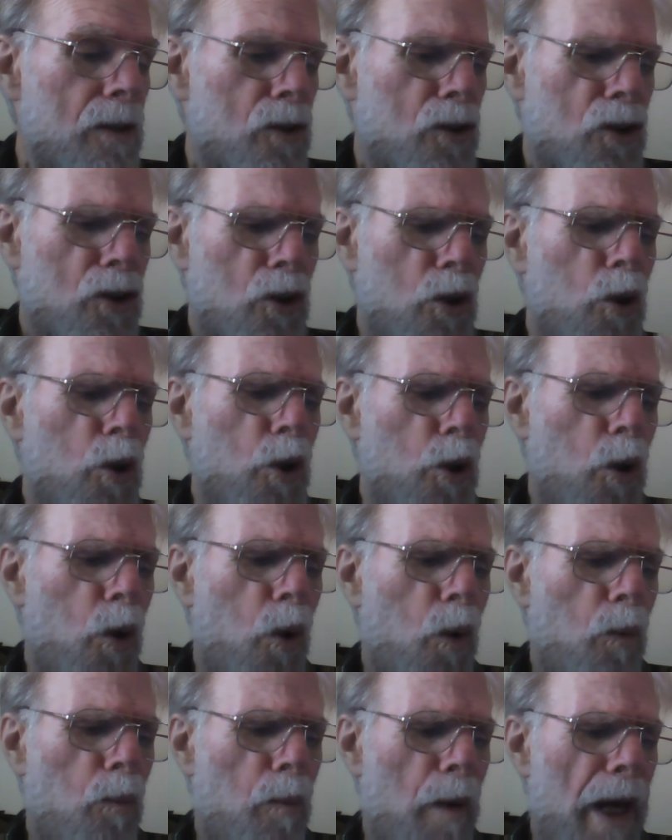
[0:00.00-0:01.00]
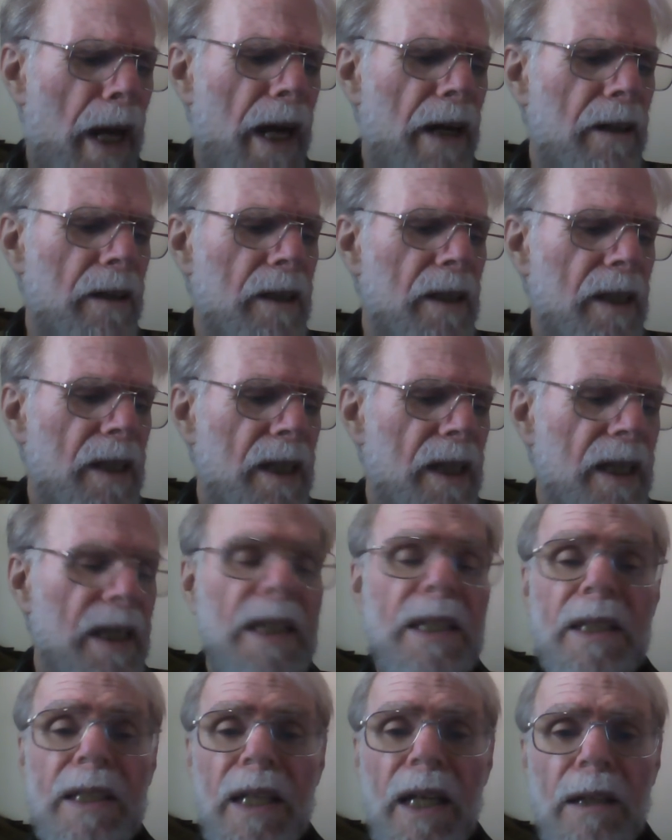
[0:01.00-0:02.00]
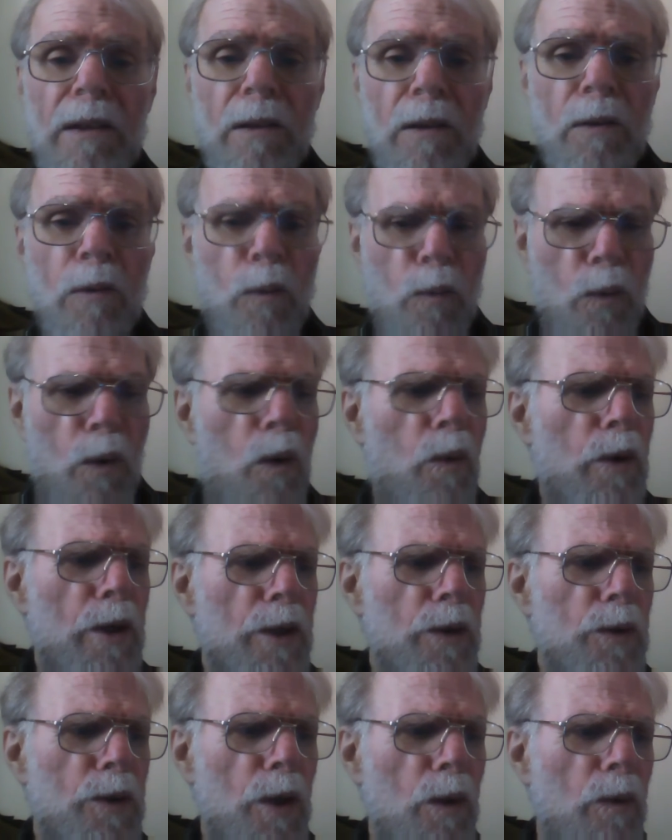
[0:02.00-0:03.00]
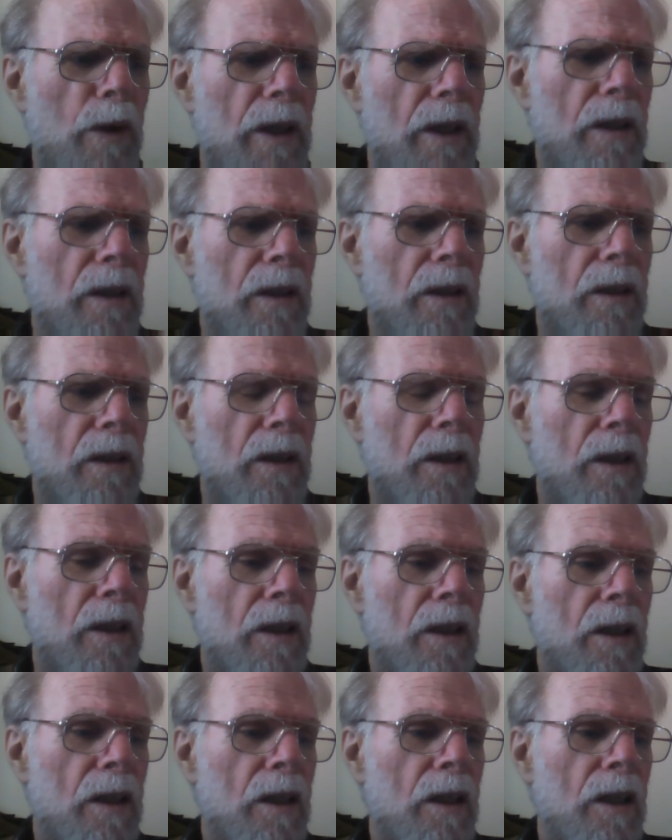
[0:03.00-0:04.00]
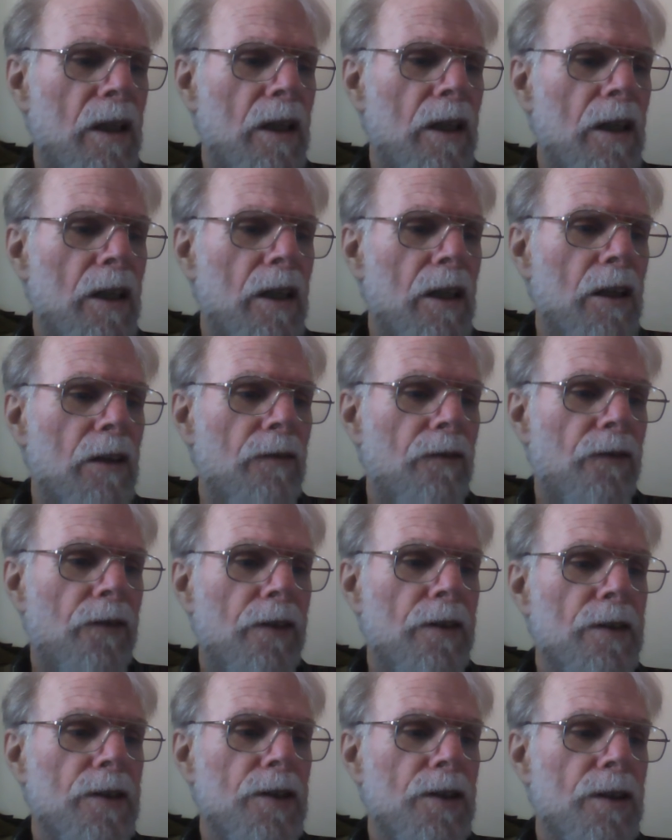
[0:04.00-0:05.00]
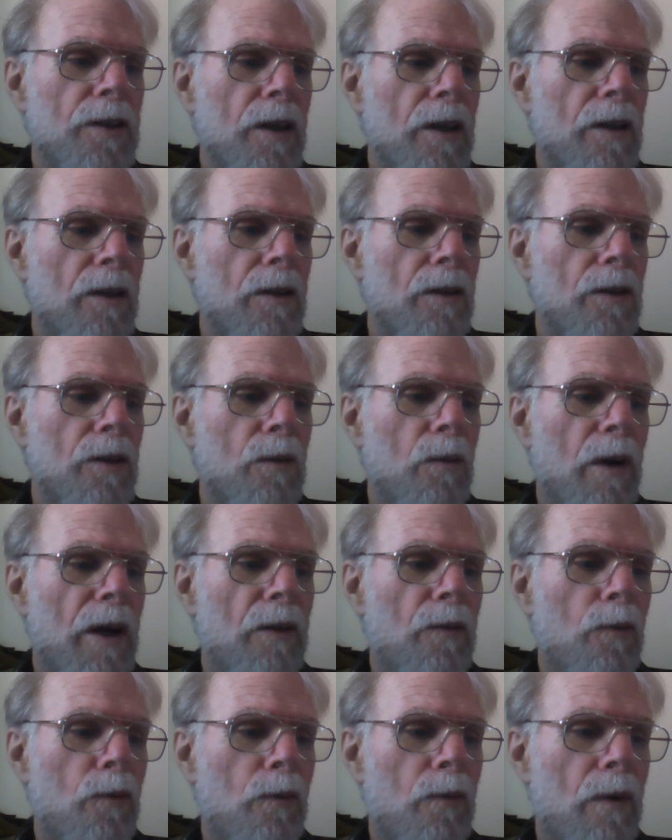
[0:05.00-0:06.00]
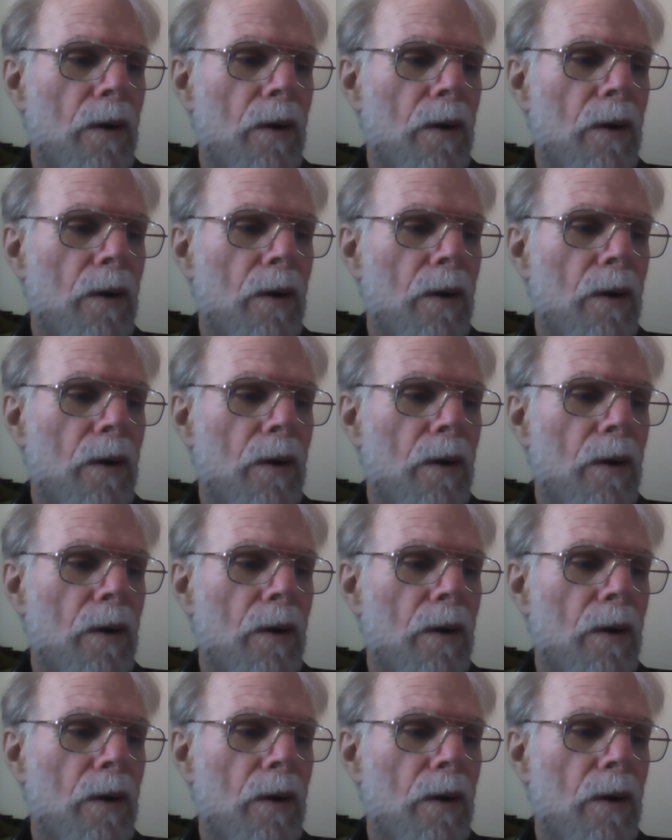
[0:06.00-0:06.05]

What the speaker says: "Silly old bear," he said. "What were you doing?" First, you went